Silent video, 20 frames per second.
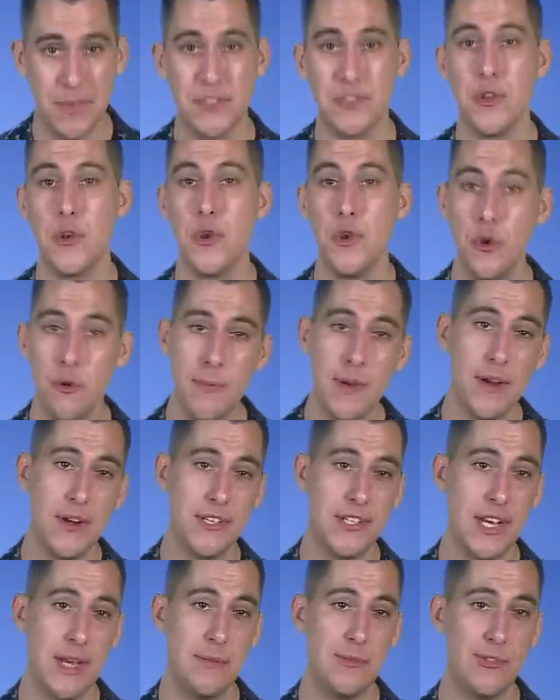there's a new
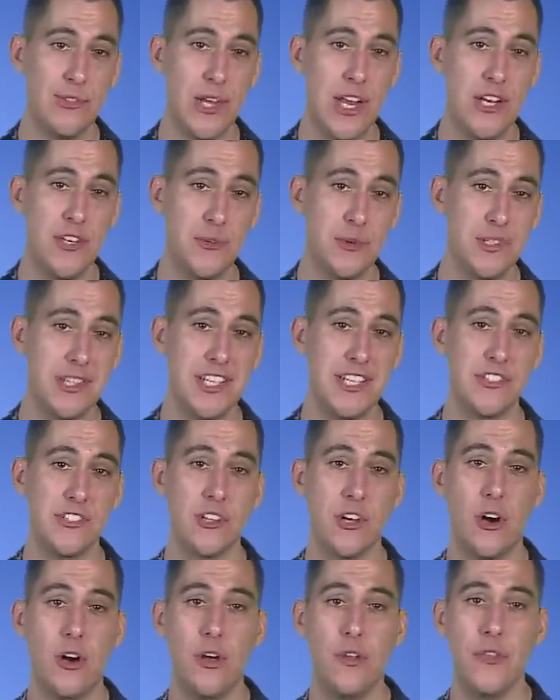maritime strategy release
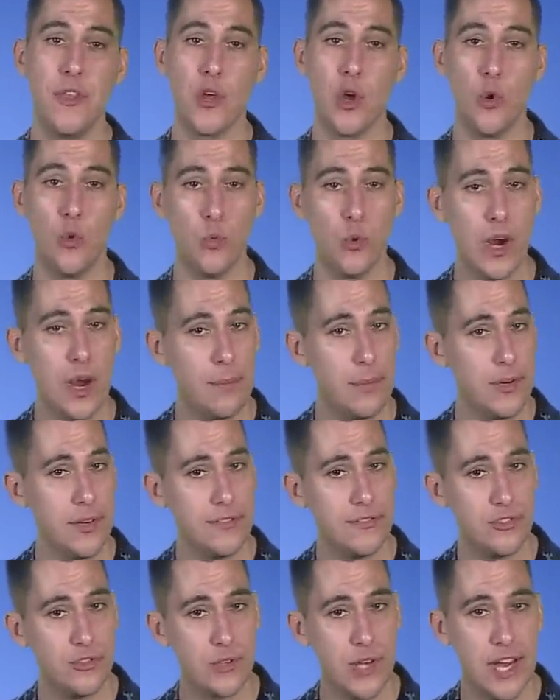called the
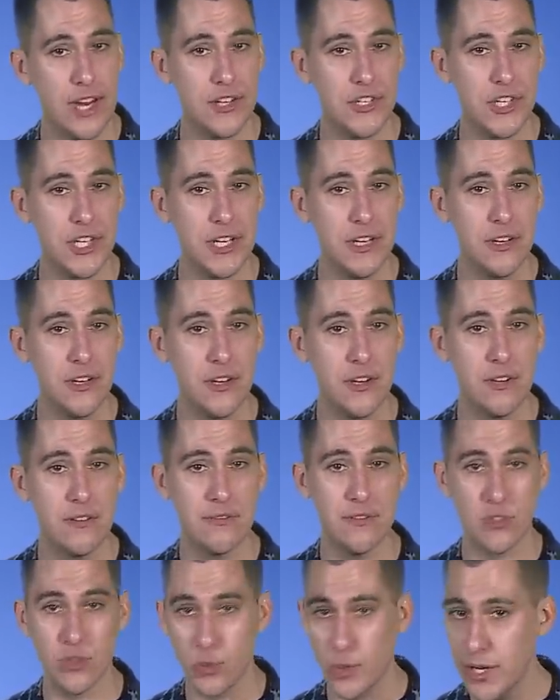Cooperative Strategy
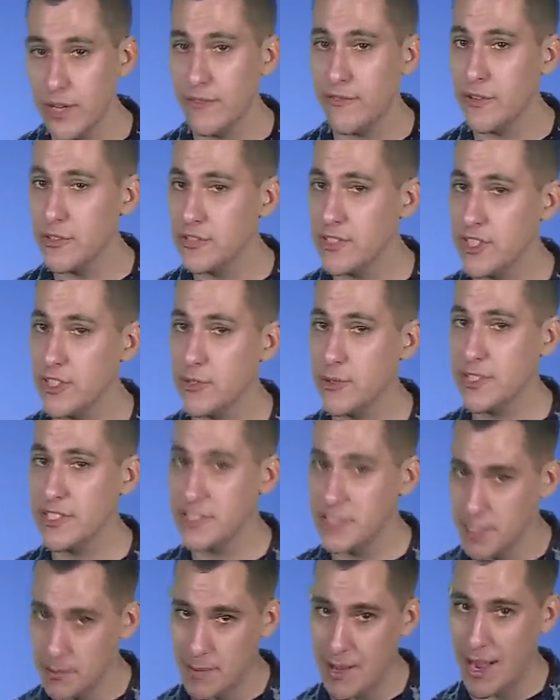for 21st Century
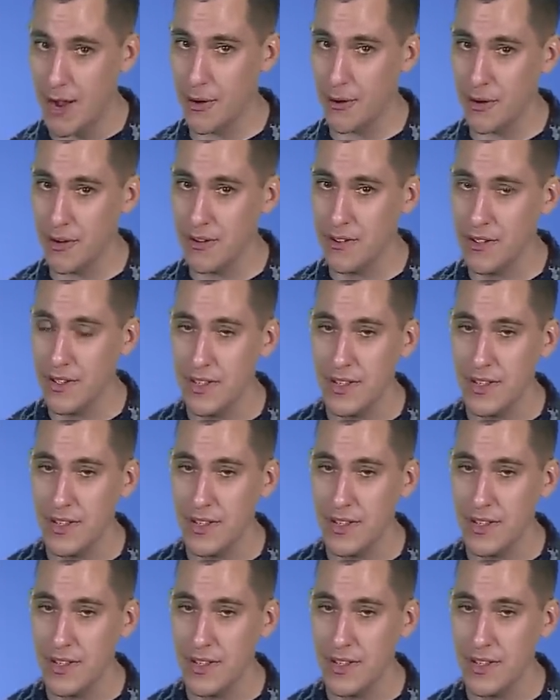Sea Power.